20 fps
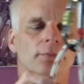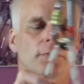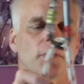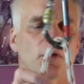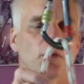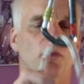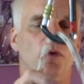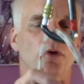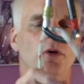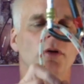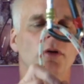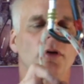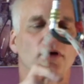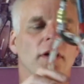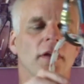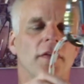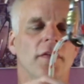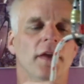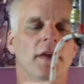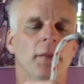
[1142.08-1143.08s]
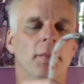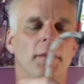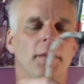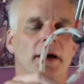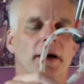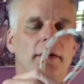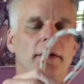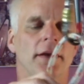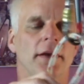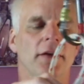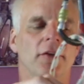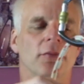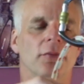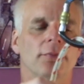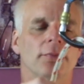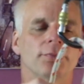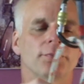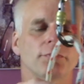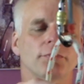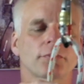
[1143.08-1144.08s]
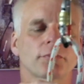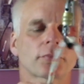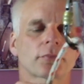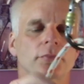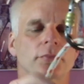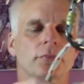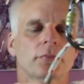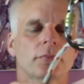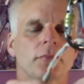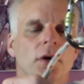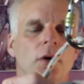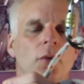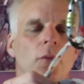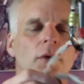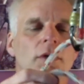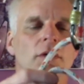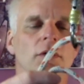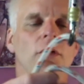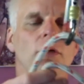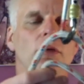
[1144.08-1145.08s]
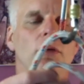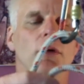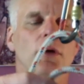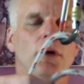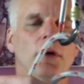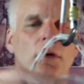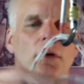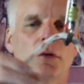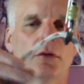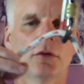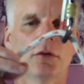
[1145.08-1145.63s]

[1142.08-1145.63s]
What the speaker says: what you've got to think about is when you do